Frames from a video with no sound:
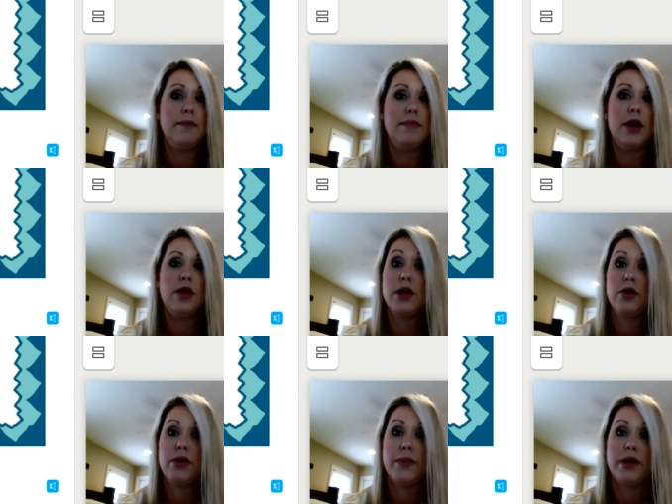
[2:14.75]
They're
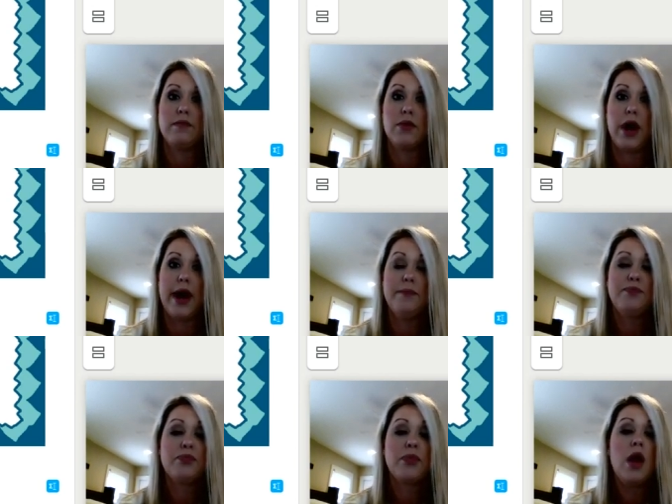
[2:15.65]
congruent, okay?
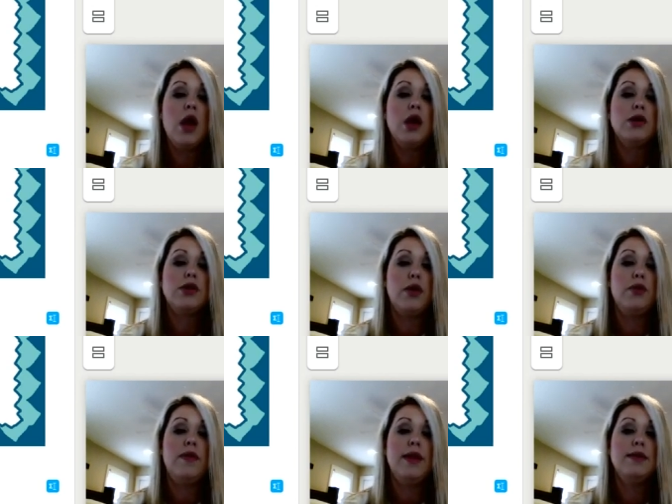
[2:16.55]
So
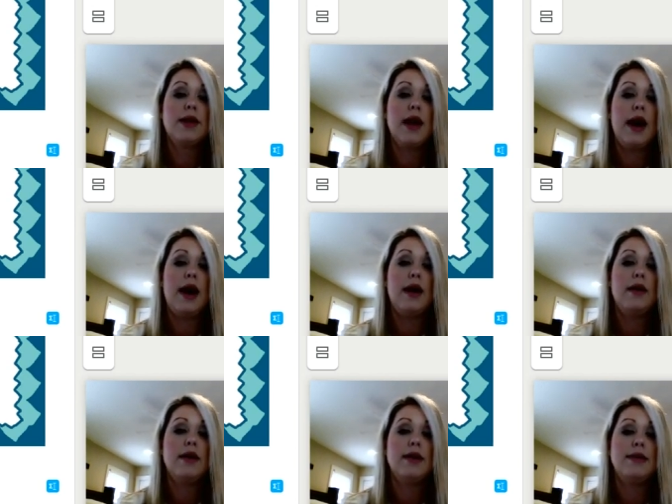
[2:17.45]
this guy
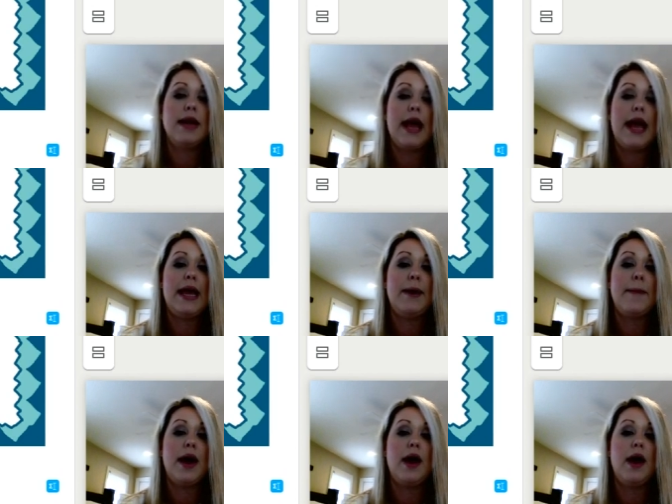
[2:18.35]
is an 8
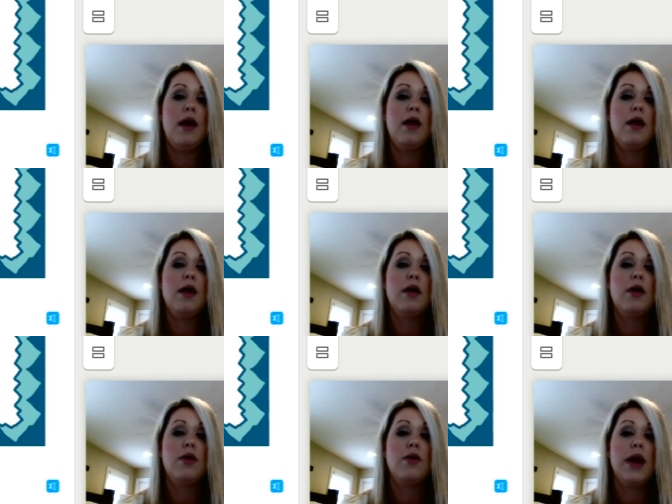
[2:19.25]
by,
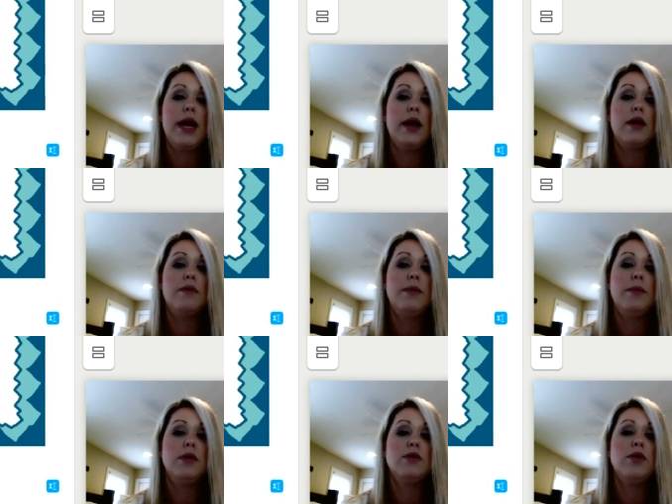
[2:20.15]
right here.
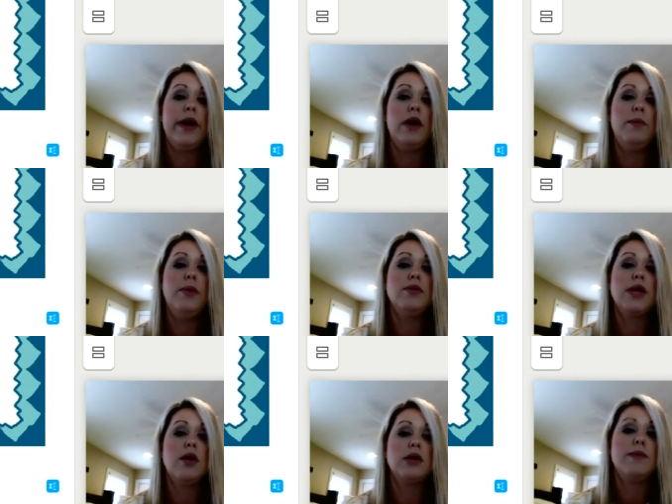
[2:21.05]
Remember those little elbows I
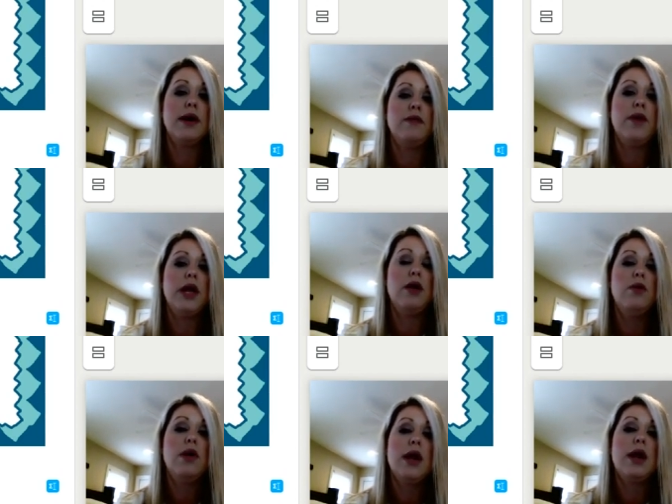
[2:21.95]
talked about in the video?
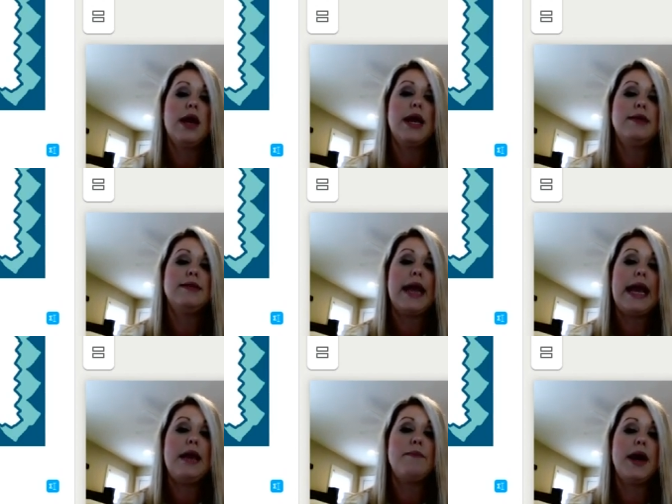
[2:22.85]
He's an
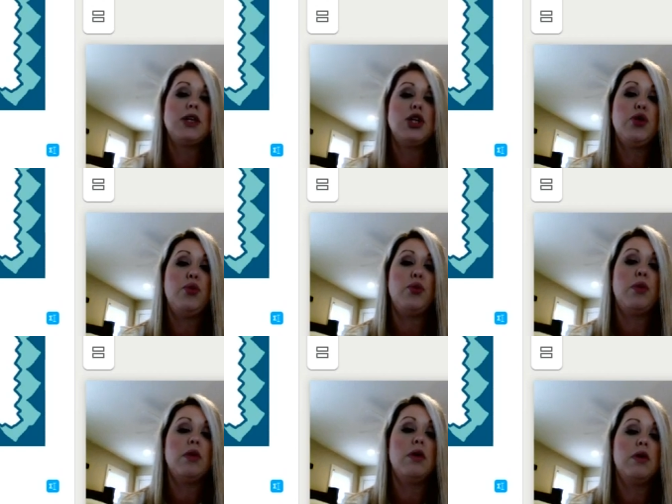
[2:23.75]
8 by 2,
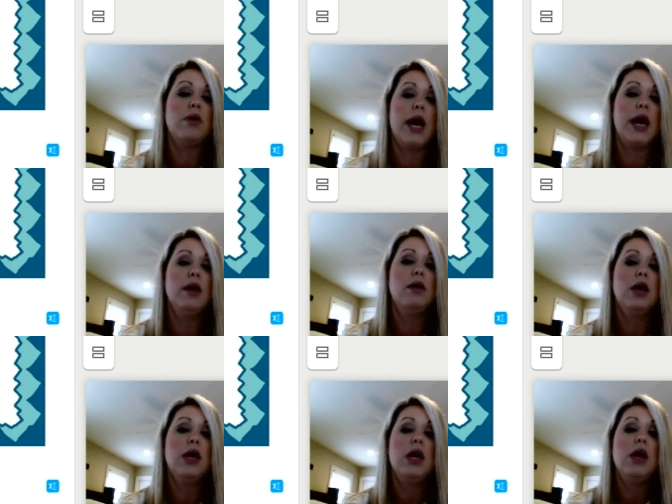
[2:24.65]
okay?
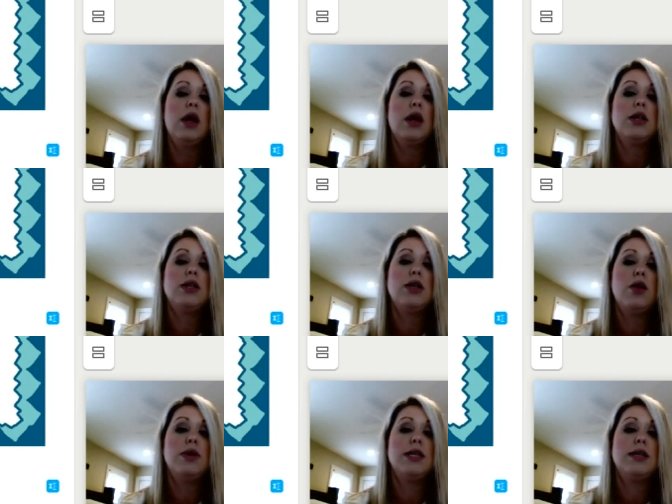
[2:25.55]
So
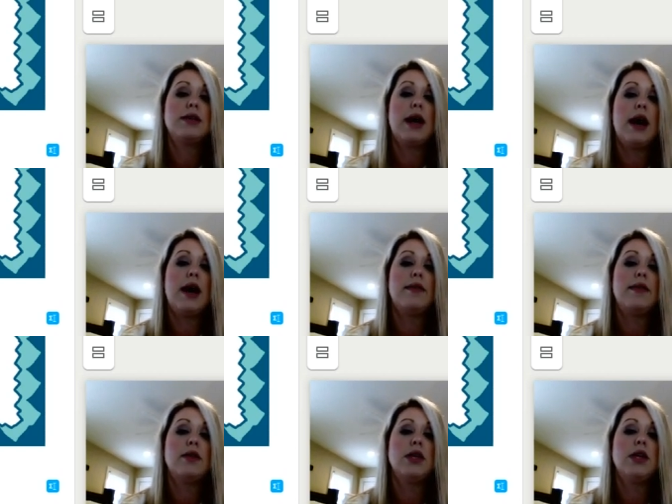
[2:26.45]
is this guy.
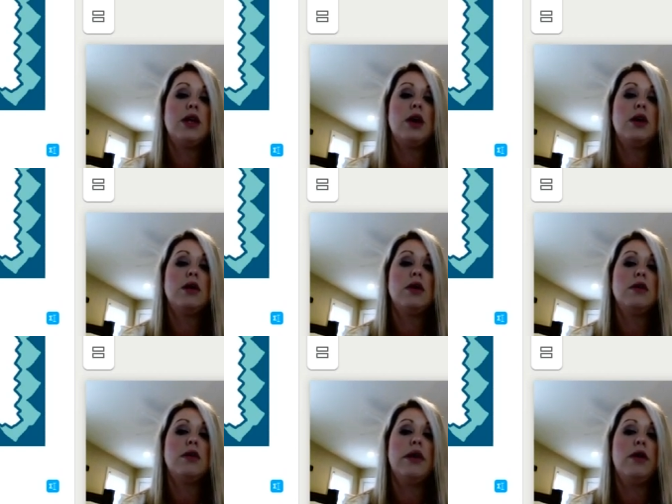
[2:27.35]
There's another
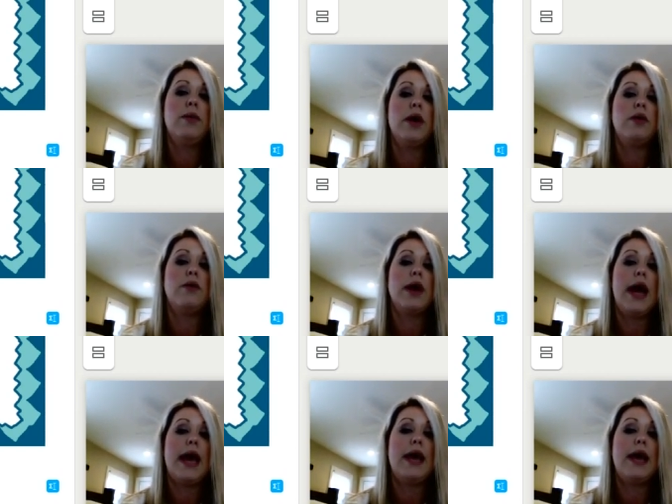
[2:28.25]
little elbow,
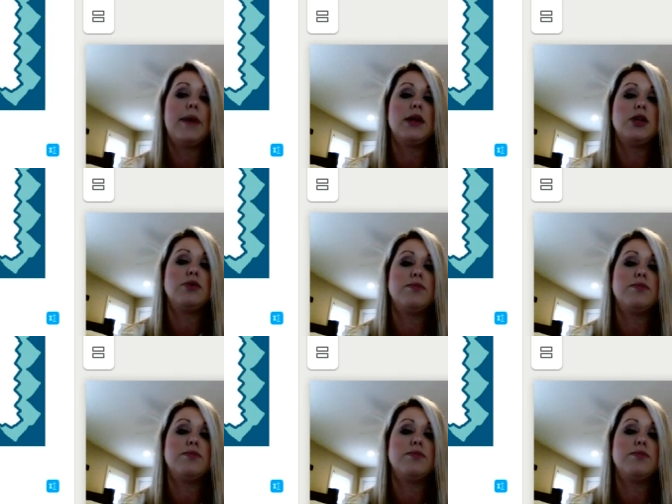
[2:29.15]
8 by 2.